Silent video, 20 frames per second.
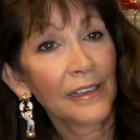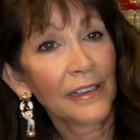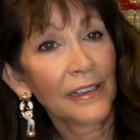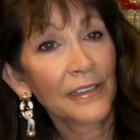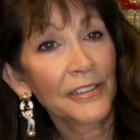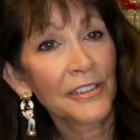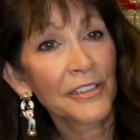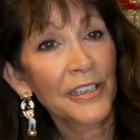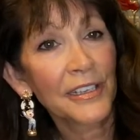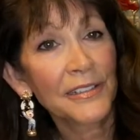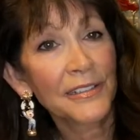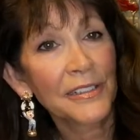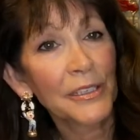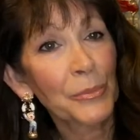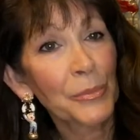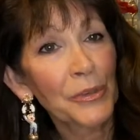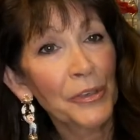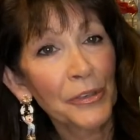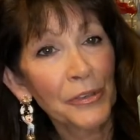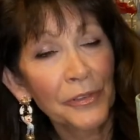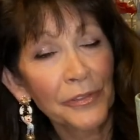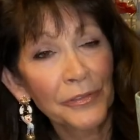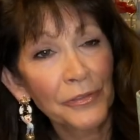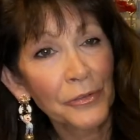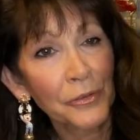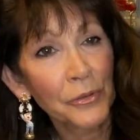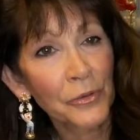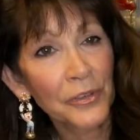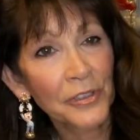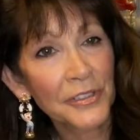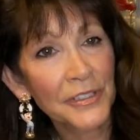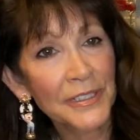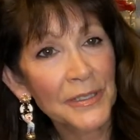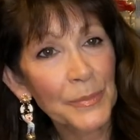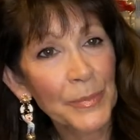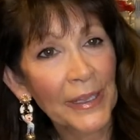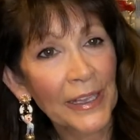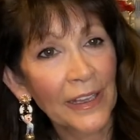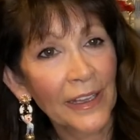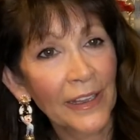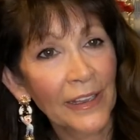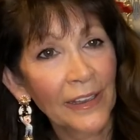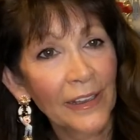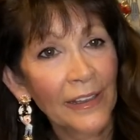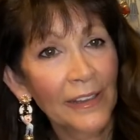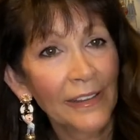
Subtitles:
Just a beautiful, gorgeous bag.